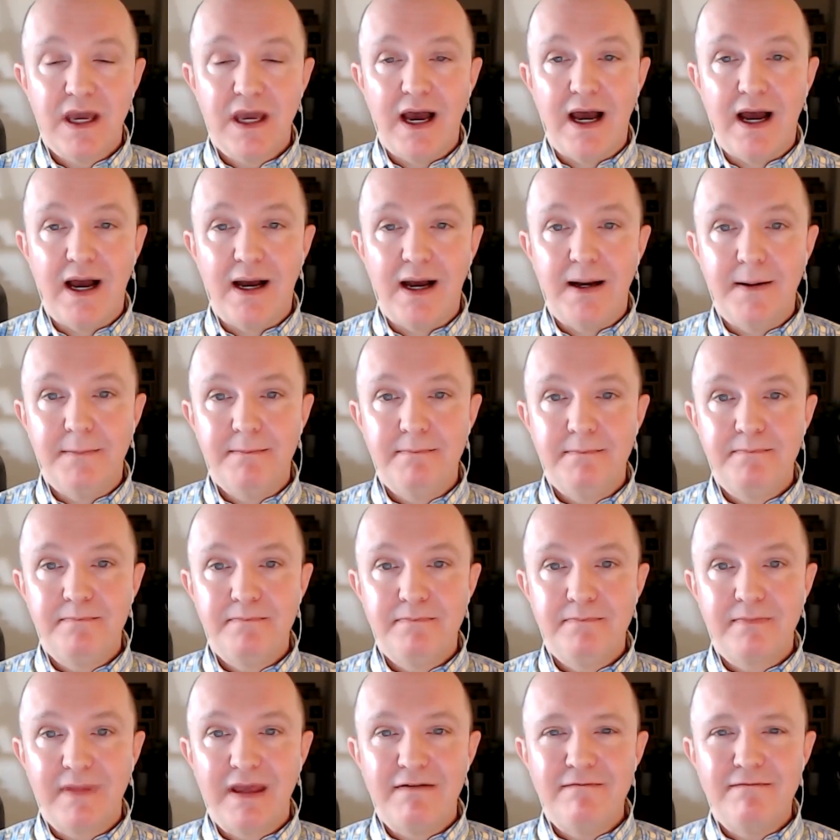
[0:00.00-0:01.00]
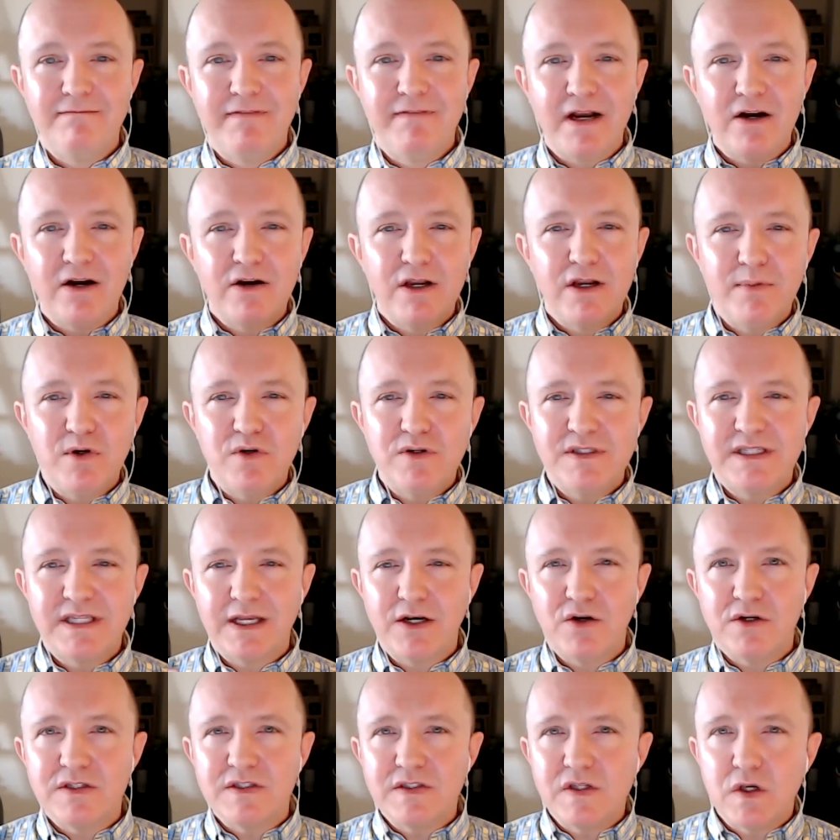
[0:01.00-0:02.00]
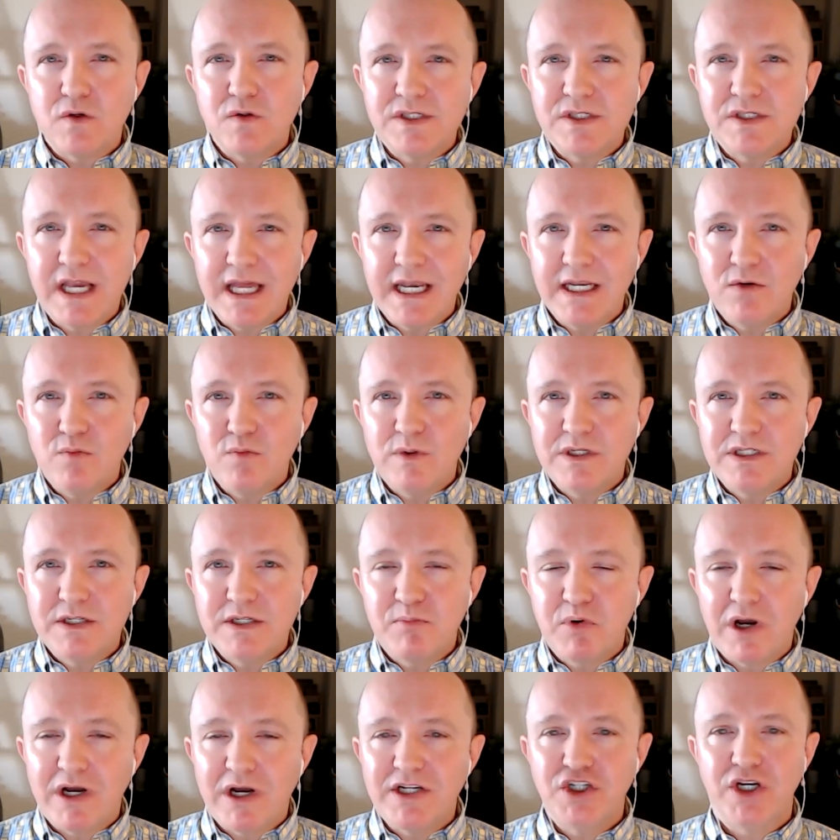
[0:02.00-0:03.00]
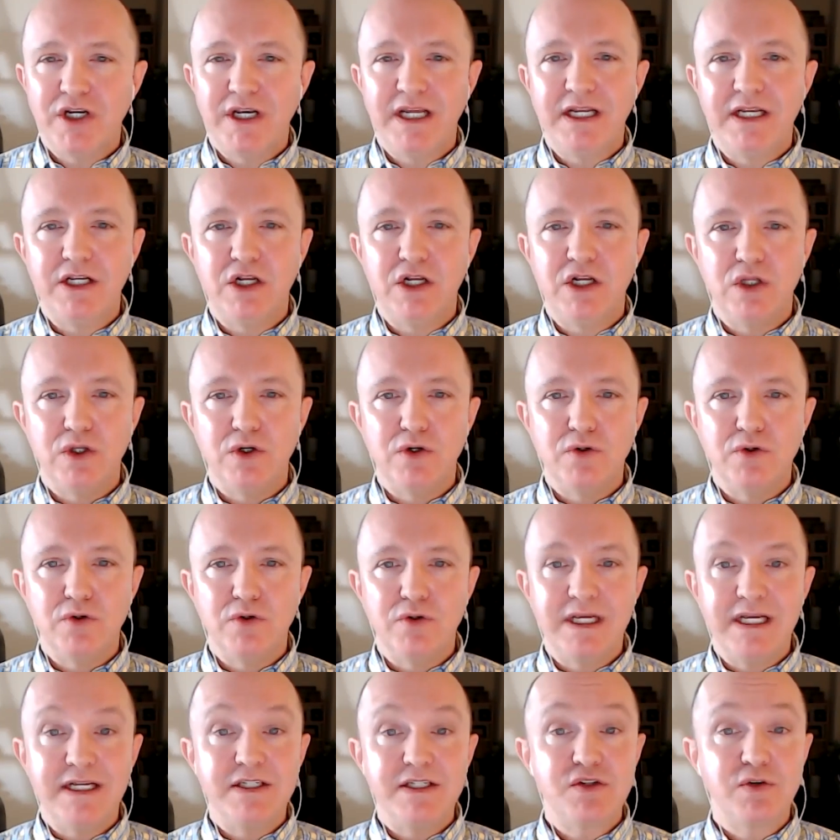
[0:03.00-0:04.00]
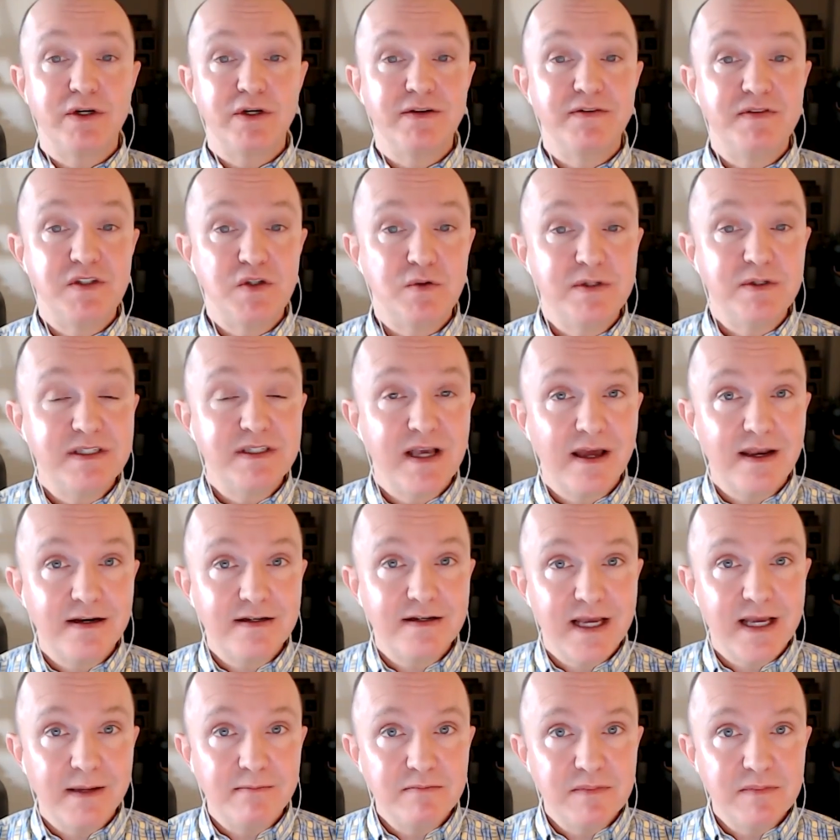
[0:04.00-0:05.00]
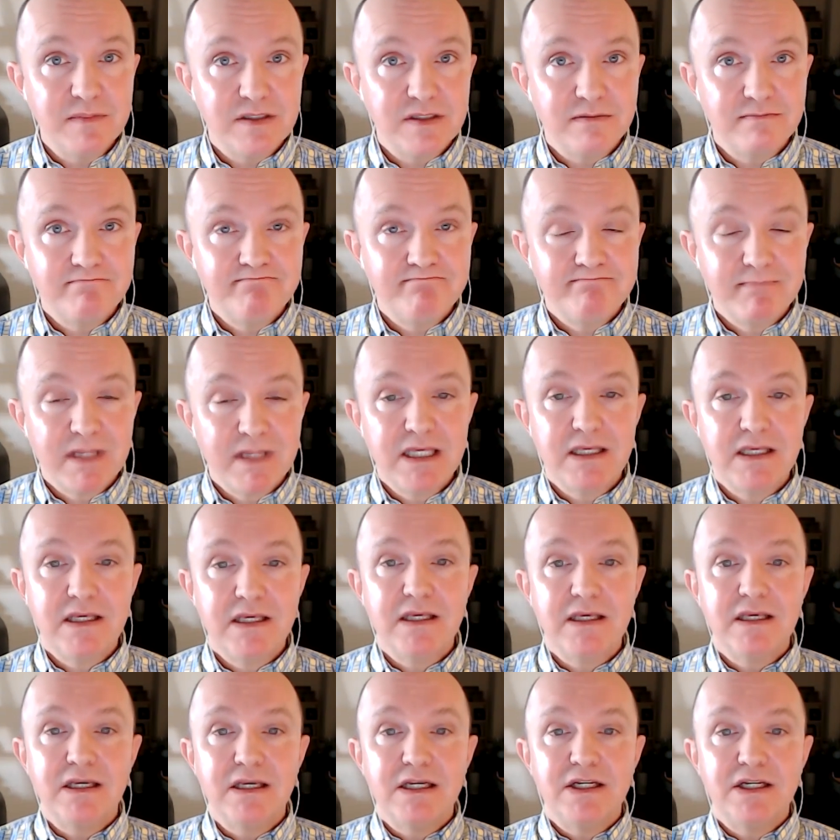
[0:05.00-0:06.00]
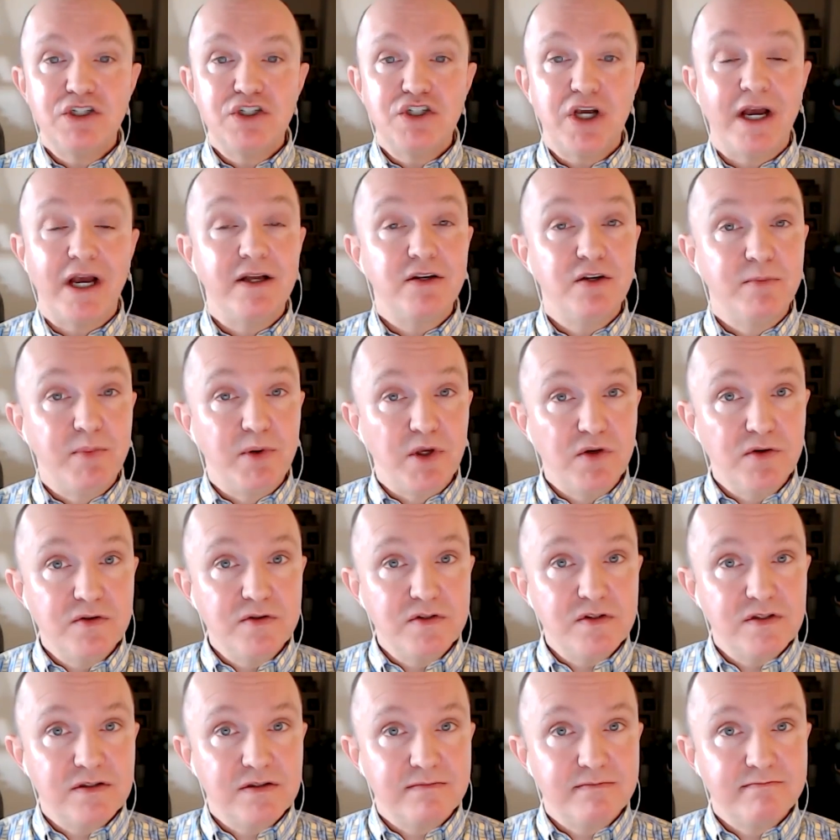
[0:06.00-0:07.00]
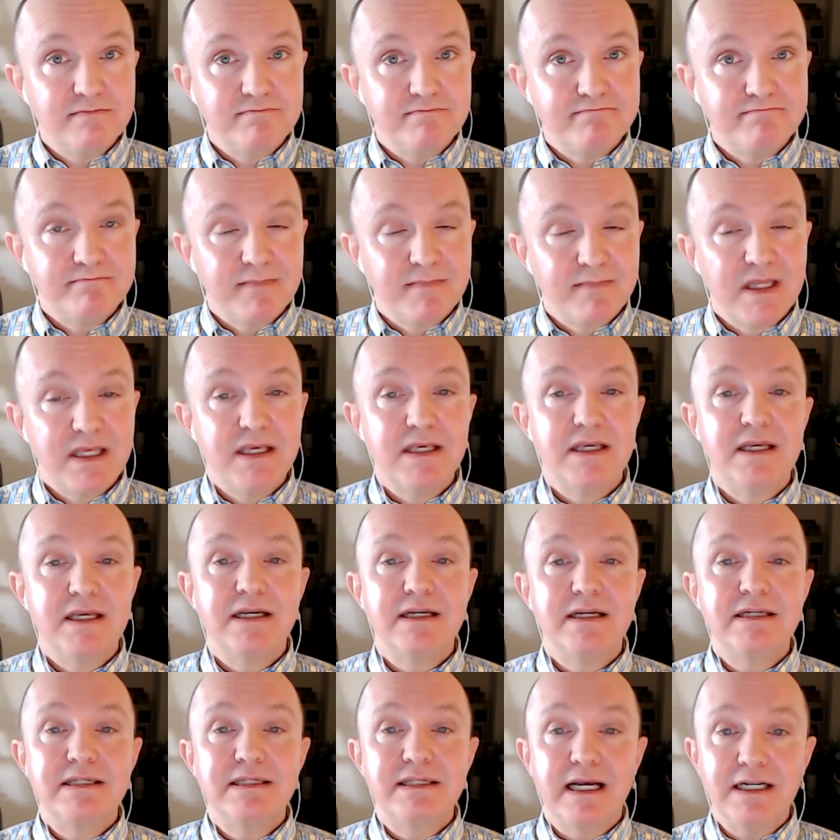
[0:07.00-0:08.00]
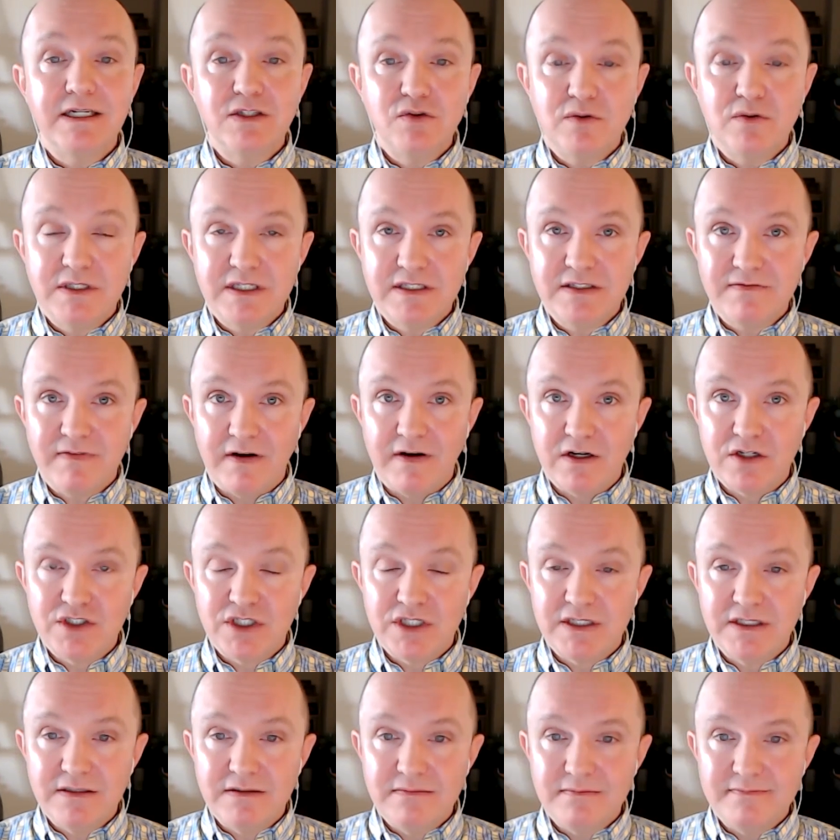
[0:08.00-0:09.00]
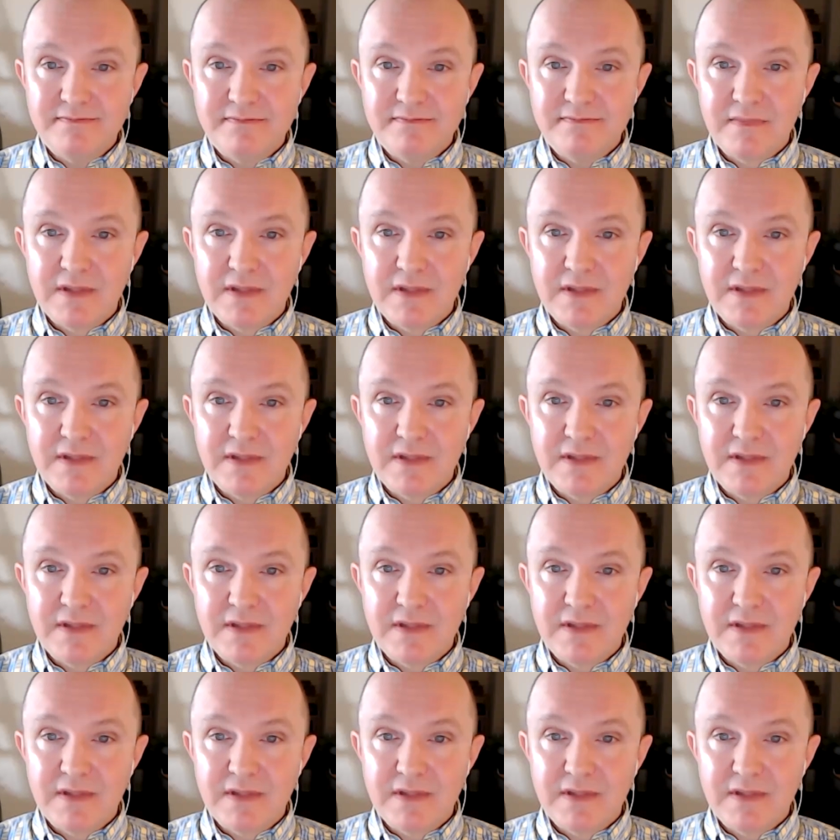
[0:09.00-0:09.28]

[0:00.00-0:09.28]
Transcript: Um, variables that are associated with depression include history of suicide attempt, child abuse, sexual dysfunction,